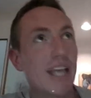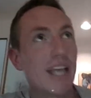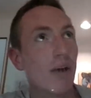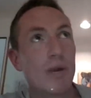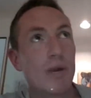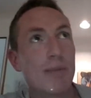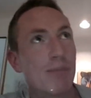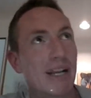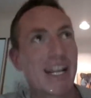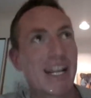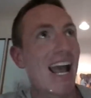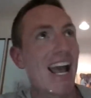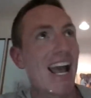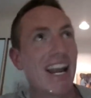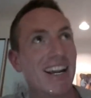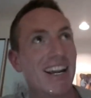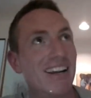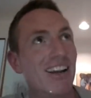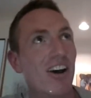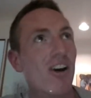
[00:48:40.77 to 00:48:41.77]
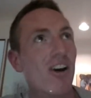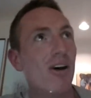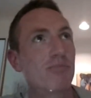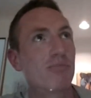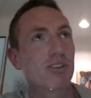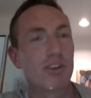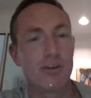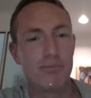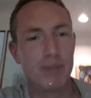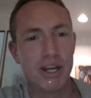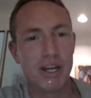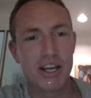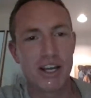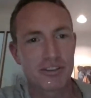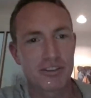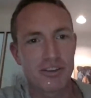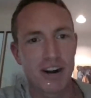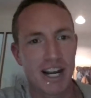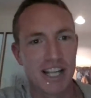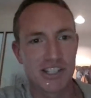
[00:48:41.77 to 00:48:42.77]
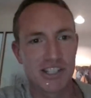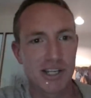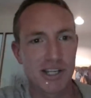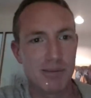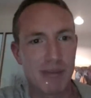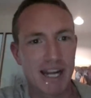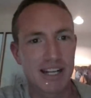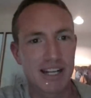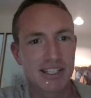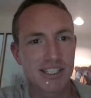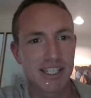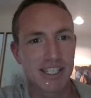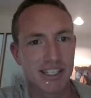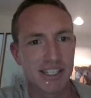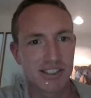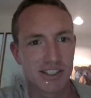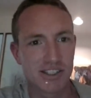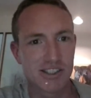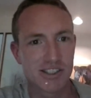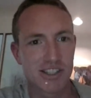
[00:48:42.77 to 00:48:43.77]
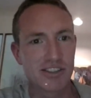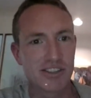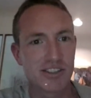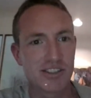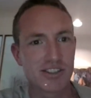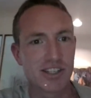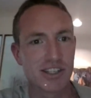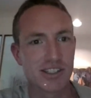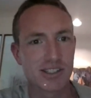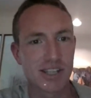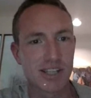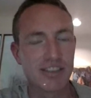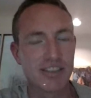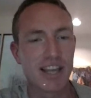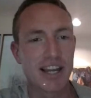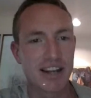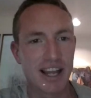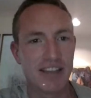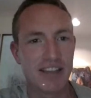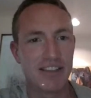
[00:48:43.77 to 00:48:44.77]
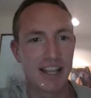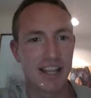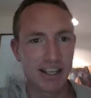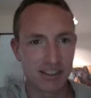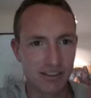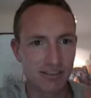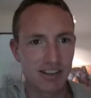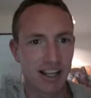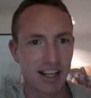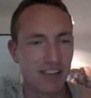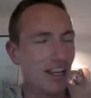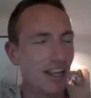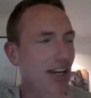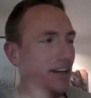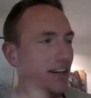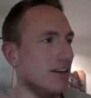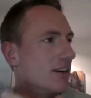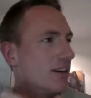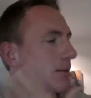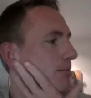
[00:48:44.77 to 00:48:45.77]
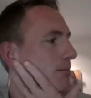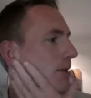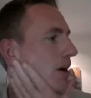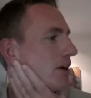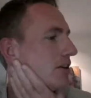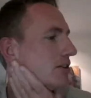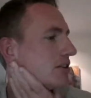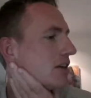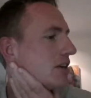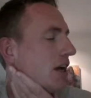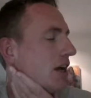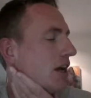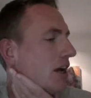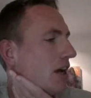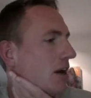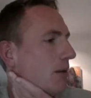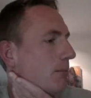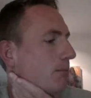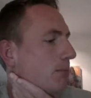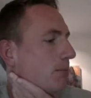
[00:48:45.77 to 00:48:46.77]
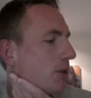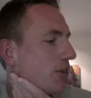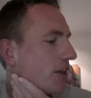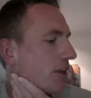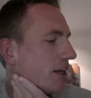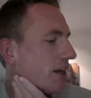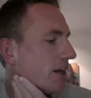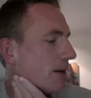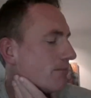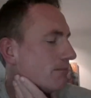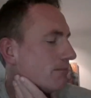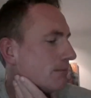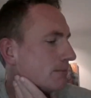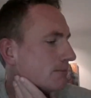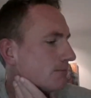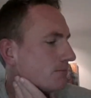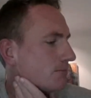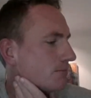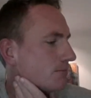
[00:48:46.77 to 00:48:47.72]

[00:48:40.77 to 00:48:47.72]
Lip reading: we began our sort of birthright as humanity as citizens and then imposed, but the